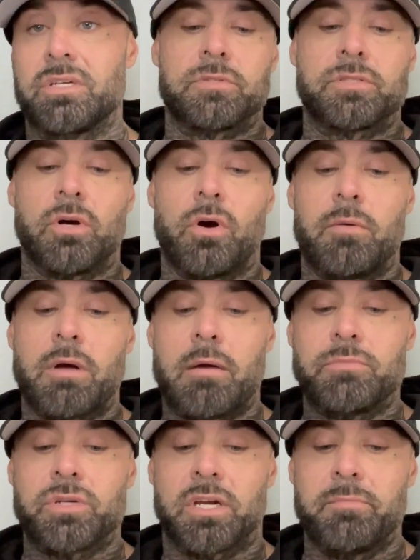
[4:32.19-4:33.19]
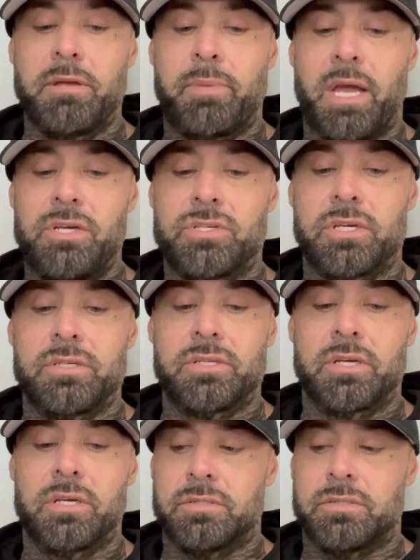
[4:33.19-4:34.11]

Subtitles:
So I'm trying to be patient,